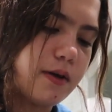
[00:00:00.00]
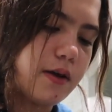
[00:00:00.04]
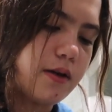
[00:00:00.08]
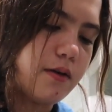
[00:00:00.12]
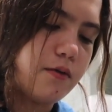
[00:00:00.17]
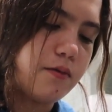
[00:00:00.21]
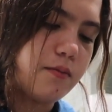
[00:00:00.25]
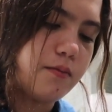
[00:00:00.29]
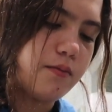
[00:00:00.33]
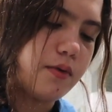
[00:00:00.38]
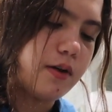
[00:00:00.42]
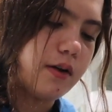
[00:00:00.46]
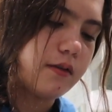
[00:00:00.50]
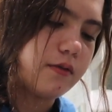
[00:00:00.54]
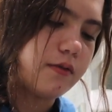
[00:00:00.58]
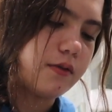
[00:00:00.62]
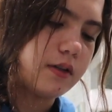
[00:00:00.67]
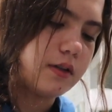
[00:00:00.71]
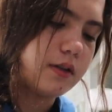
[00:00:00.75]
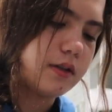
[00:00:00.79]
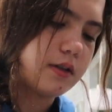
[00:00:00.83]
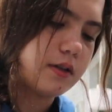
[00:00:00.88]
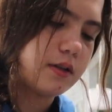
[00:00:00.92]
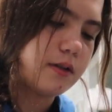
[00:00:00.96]
my own
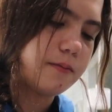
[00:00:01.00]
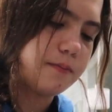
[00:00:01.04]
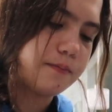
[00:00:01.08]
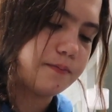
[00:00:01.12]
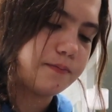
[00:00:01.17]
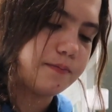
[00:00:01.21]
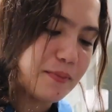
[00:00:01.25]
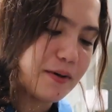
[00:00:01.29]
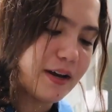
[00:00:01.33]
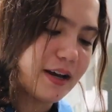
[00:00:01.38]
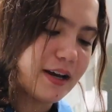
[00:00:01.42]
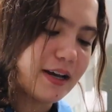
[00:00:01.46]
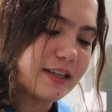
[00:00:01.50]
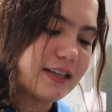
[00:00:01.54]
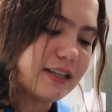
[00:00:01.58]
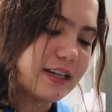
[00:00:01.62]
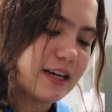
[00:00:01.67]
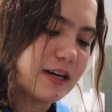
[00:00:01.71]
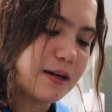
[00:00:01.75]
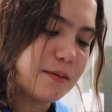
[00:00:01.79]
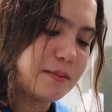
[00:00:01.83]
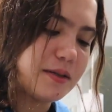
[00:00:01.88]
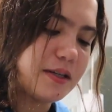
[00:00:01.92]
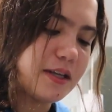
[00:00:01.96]
breakfast. But
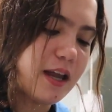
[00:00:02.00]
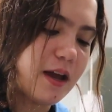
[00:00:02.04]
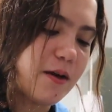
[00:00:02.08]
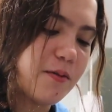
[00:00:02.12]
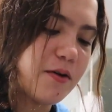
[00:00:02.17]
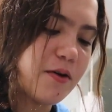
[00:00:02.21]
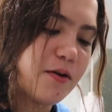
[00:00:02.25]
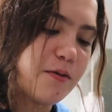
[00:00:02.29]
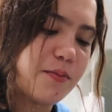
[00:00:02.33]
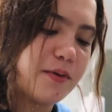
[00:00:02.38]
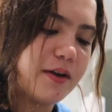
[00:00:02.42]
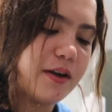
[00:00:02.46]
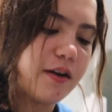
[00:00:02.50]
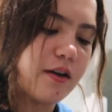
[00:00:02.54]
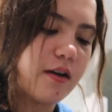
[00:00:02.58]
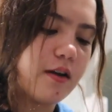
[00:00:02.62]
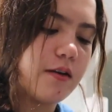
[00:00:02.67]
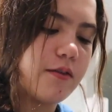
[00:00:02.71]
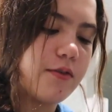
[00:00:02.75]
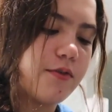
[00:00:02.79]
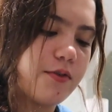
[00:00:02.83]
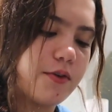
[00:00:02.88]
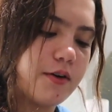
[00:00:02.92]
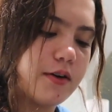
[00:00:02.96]
today we're opening
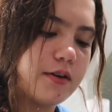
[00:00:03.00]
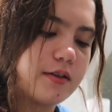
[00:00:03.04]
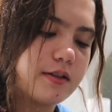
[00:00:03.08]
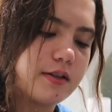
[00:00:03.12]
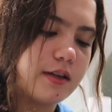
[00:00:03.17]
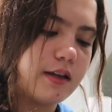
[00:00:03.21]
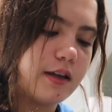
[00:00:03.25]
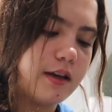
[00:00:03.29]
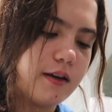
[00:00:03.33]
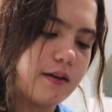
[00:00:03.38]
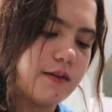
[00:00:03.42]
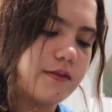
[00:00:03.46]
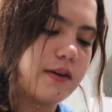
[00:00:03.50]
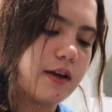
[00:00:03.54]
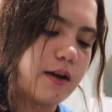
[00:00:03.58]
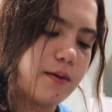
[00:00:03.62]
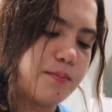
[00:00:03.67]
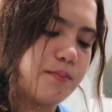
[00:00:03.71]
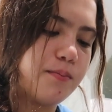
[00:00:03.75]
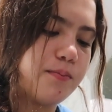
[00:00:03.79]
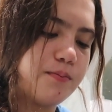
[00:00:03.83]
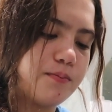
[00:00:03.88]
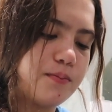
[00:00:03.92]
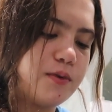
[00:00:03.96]
our first gift
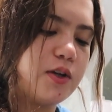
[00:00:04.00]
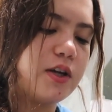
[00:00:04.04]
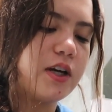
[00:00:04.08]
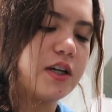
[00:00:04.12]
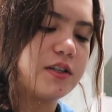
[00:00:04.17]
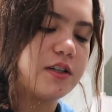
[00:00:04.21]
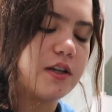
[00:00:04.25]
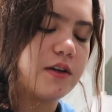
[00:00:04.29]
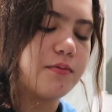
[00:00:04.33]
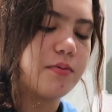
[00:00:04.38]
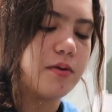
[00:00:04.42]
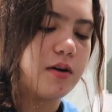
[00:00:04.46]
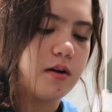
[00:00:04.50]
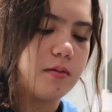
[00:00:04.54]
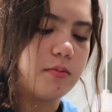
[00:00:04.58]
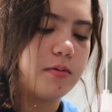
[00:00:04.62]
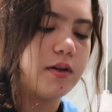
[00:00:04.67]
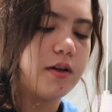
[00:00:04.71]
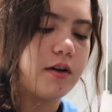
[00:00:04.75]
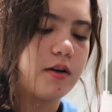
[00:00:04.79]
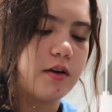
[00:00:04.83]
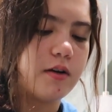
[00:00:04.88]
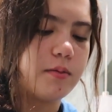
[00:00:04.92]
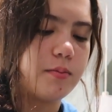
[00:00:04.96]
that you guys have
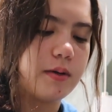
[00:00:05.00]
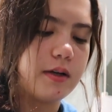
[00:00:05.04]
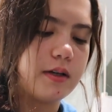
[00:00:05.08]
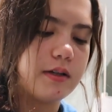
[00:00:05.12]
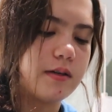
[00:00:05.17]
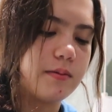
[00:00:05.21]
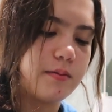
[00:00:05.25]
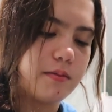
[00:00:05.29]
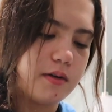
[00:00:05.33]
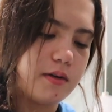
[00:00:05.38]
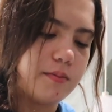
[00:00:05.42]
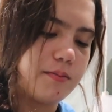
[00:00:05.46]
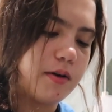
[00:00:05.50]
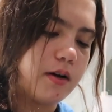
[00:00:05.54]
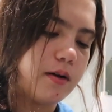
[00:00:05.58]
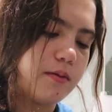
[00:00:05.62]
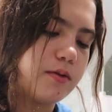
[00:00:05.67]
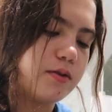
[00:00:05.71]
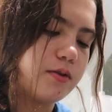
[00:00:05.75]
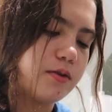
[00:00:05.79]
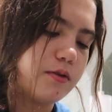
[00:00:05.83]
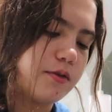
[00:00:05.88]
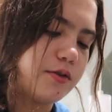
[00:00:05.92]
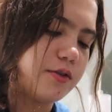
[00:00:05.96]
probably heard because Emily
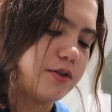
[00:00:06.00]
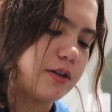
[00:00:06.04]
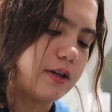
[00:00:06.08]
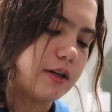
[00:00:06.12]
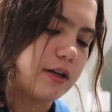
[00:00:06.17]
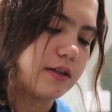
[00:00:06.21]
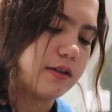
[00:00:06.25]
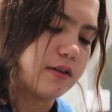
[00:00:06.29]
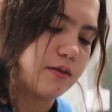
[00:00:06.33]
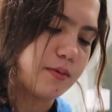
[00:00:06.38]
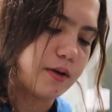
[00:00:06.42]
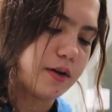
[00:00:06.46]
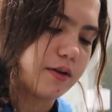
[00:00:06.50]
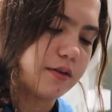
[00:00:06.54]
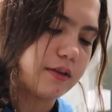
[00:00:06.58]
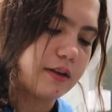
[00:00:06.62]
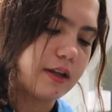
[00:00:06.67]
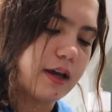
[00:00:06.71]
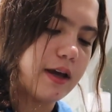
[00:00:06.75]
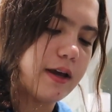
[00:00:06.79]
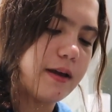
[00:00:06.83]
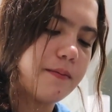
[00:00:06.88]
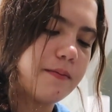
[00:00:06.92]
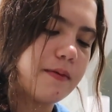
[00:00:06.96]
probably told you guys about
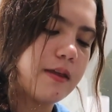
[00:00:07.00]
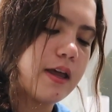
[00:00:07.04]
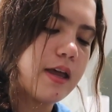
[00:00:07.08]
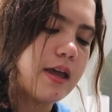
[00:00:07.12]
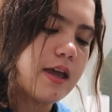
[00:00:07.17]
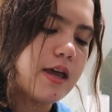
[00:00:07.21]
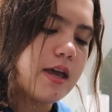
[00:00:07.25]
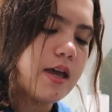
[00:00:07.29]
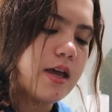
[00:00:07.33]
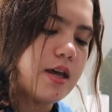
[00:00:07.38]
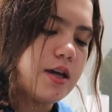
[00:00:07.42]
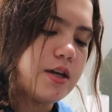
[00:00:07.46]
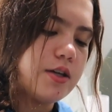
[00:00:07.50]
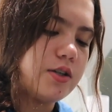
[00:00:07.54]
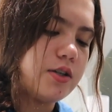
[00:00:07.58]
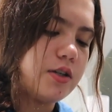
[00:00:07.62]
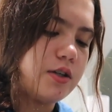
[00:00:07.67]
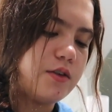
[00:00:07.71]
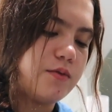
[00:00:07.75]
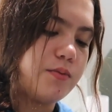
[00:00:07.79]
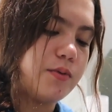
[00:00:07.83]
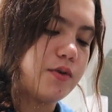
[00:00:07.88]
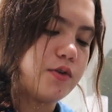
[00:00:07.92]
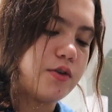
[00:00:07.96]
that.
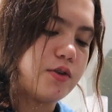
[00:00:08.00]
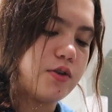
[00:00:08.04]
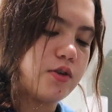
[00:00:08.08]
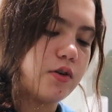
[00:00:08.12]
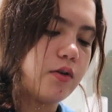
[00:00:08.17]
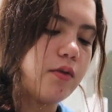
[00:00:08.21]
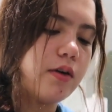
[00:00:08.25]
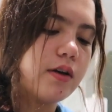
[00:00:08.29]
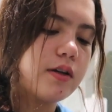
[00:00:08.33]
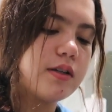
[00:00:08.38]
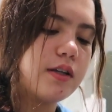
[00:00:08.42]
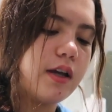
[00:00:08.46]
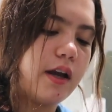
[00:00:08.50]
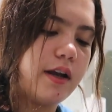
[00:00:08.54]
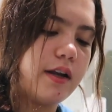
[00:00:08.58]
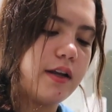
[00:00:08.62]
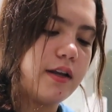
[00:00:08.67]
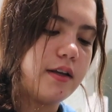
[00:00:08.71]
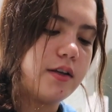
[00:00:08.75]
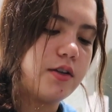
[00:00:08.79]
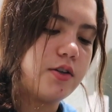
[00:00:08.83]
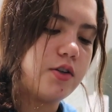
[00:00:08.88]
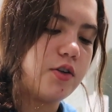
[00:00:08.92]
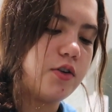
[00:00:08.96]
She's been so
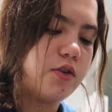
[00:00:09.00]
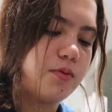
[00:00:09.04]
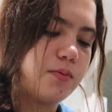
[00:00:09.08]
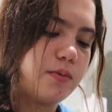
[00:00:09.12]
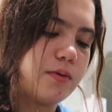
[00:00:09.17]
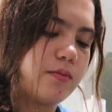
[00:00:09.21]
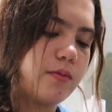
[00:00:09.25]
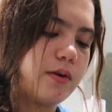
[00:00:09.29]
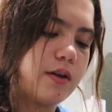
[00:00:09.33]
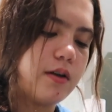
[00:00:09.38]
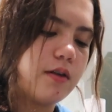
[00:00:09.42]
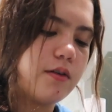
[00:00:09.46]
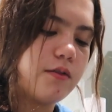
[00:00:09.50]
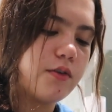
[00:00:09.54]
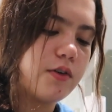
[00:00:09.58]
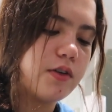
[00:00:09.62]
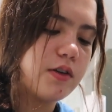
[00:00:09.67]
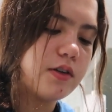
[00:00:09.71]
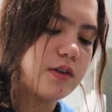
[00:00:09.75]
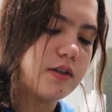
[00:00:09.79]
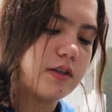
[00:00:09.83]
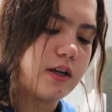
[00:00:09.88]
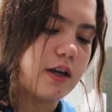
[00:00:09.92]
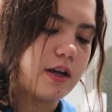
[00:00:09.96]
excited. She's been waiting for
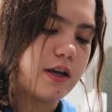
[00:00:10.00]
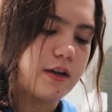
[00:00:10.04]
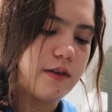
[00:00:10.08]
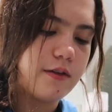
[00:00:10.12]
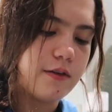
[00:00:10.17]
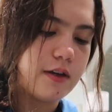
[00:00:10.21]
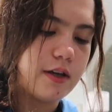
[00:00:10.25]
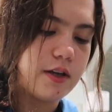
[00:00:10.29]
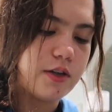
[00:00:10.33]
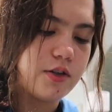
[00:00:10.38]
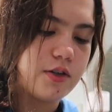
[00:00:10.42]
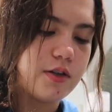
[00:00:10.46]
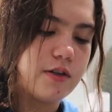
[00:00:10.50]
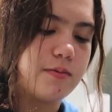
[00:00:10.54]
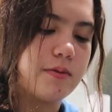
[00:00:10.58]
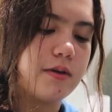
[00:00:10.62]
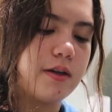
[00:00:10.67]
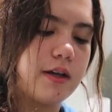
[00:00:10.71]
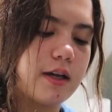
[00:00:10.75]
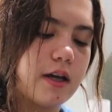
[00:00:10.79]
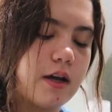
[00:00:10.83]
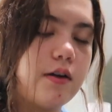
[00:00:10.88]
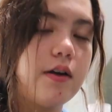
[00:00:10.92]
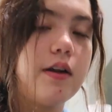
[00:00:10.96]
this day and she's
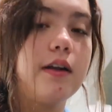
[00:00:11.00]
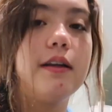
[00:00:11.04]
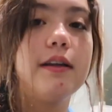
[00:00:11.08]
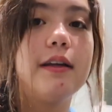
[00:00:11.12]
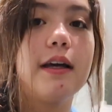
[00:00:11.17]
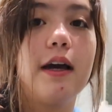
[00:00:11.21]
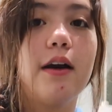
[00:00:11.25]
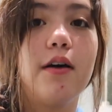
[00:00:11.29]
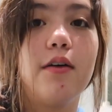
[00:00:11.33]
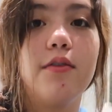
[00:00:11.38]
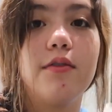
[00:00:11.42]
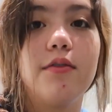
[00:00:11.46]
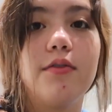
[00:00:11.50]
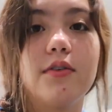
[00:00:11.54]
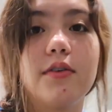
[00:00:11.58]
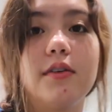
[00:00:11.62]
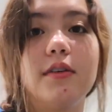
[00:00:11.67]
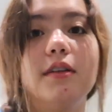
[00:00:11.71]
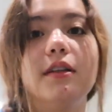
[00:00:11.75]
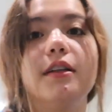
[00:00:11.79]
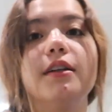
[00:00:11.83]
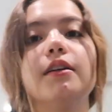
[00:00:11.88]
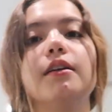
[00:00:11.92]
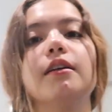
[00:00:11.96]
been counting down for
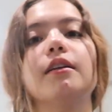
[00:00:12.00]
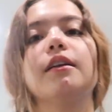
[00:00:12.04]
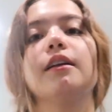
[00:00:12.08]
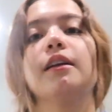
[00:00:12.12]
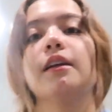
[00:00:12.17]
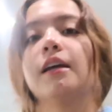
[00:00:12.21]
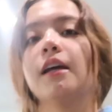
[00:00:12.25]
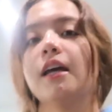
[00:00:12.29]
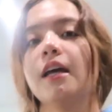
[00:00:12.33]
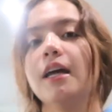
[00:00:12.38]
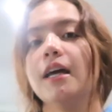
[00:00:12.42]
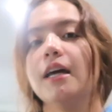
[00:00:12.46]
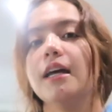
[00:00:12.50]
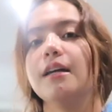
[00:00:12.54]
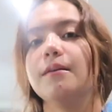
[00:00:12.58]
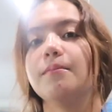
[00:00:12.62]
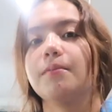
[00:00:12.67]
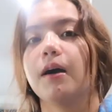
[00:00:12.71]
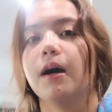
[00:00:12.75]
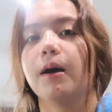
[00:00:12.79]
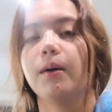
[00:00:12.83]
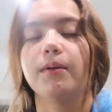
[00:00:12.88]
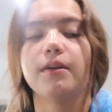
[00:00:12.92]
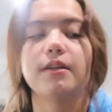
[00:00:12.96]
literally
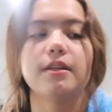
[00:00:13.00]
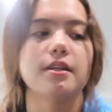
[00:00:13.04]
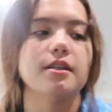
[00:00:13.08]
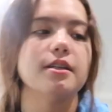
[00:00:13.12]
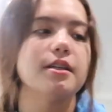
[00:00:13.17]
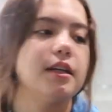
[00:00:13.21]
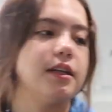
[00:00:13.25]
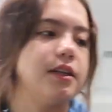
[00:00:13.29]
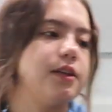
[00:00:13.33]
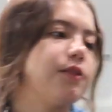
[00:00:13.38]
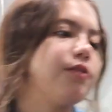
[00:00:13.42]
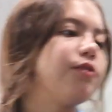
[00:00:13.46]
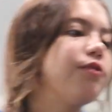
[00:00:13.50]
probably since like